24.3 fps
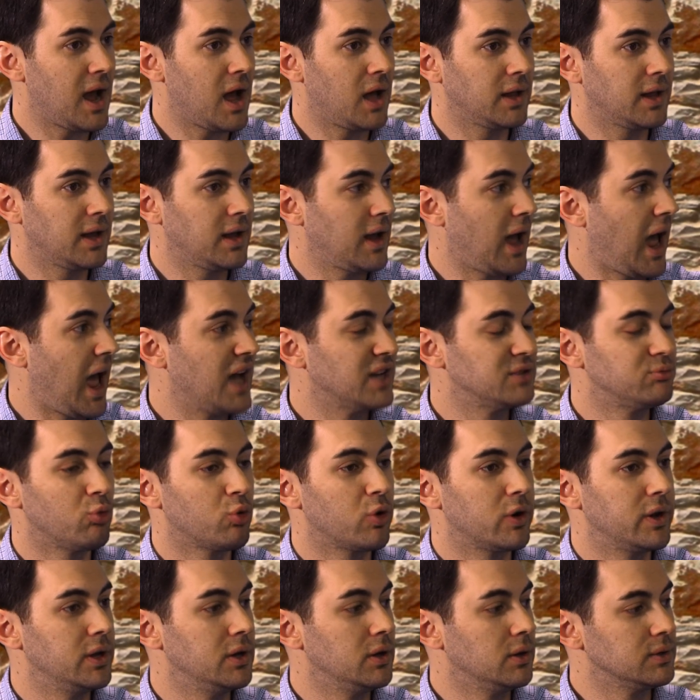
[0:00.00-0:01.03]
Alley has
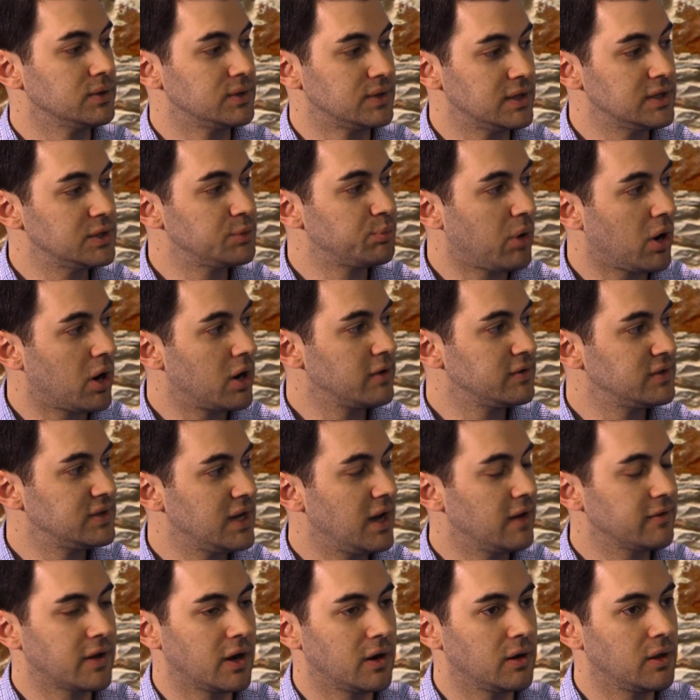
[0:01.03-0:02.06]
more hills. This part of
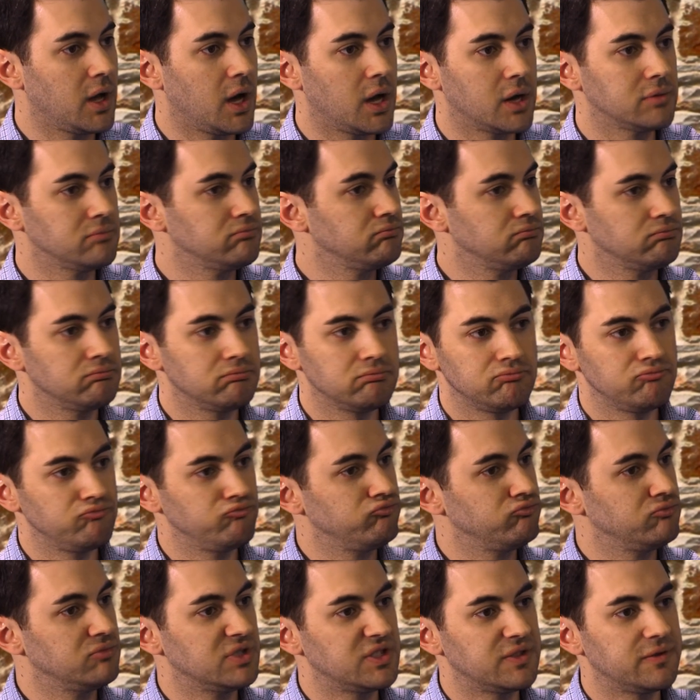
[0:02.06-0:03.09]
South Carolina,
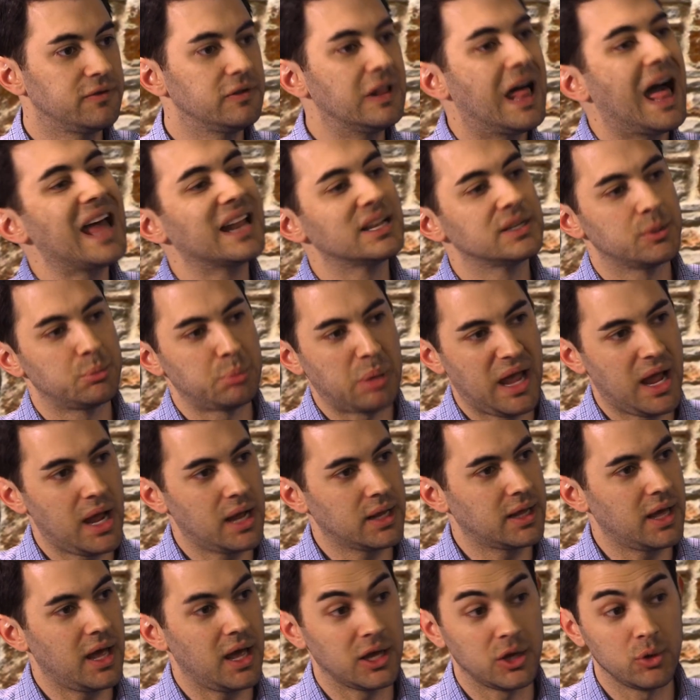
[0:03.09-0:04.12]
it's flat as a
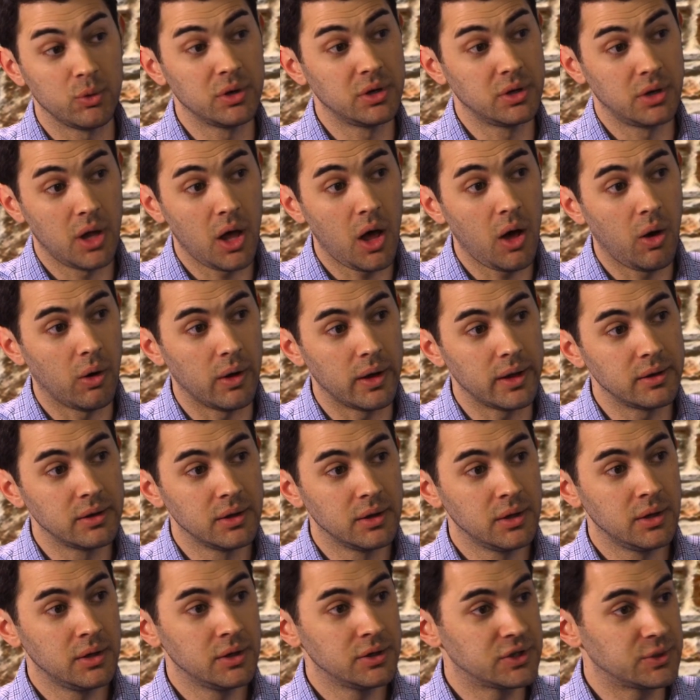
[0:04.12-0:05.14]
pancake. You wouldn't know it
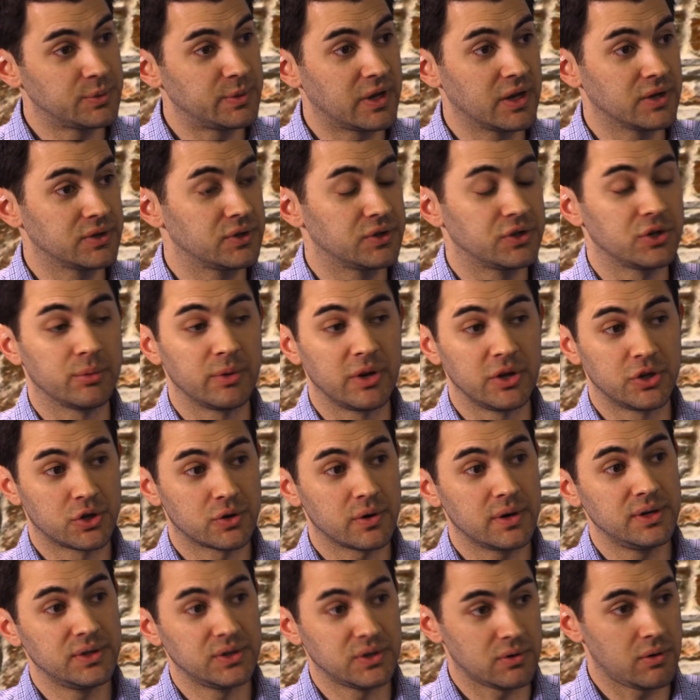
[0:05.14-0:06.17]
just because there's so many
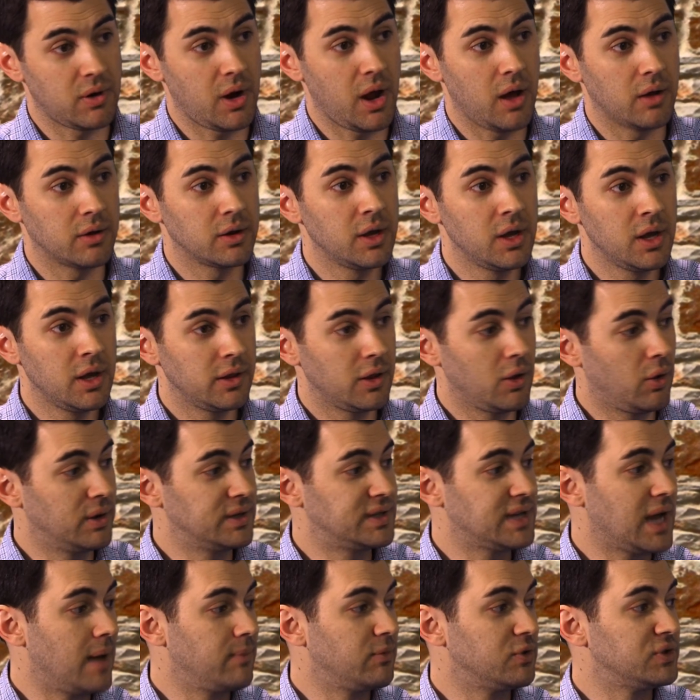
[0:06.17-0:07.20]
trees around. Yeah. The only
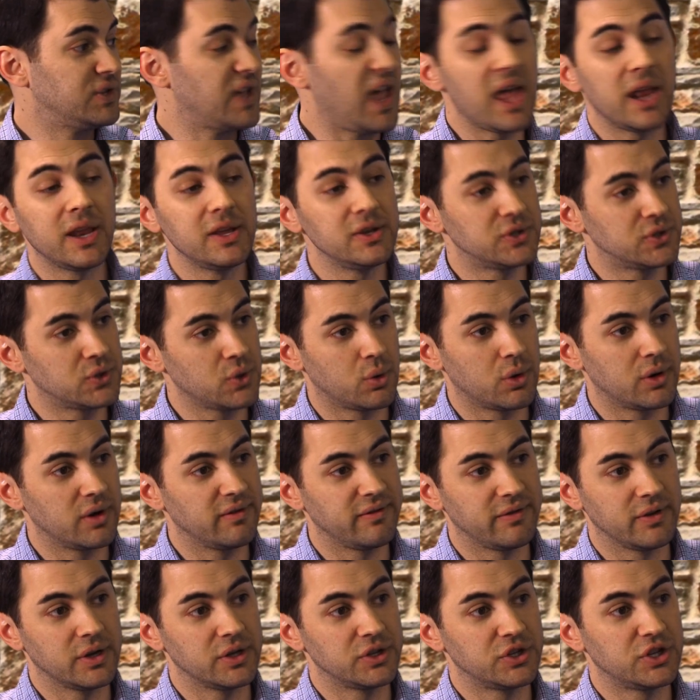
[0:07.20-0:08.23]
time there's any sort
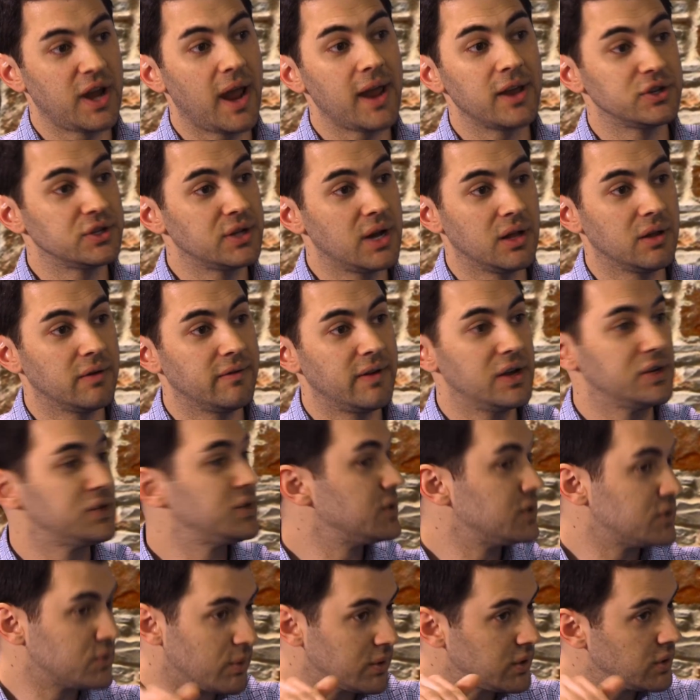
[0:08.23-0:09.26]
of a change in
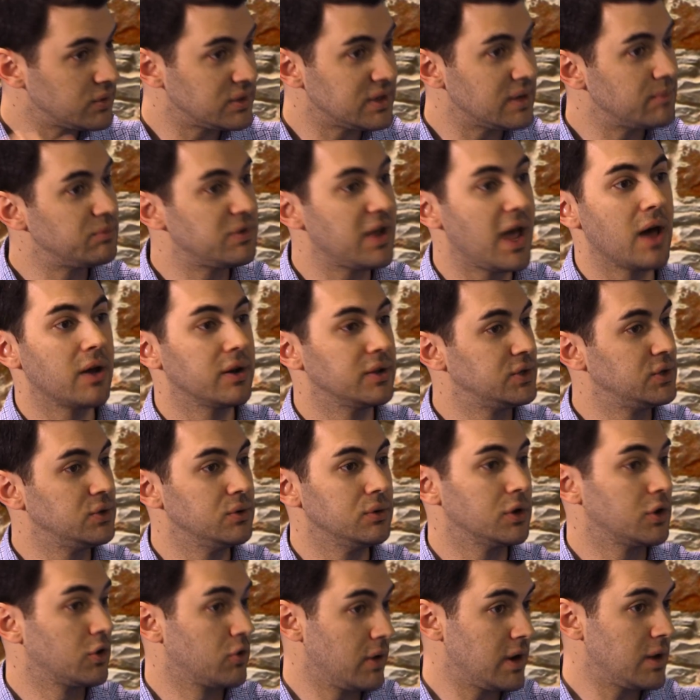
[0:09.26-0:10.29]
elevation is when you dip down
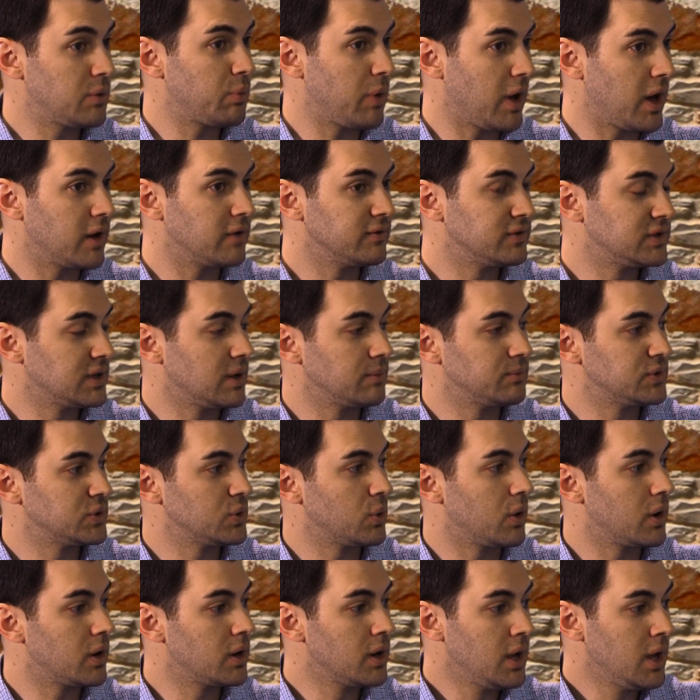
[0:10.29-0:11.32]
into a creek bed of some
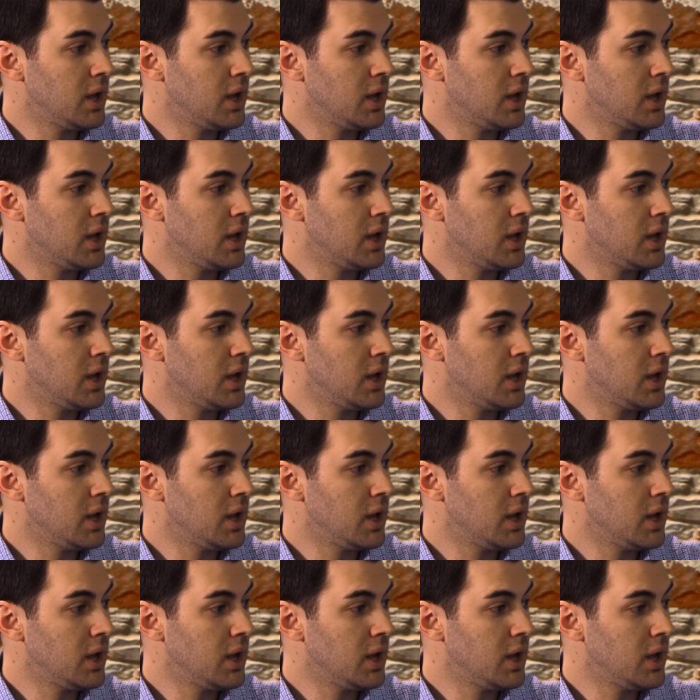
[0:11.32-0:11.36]
sort.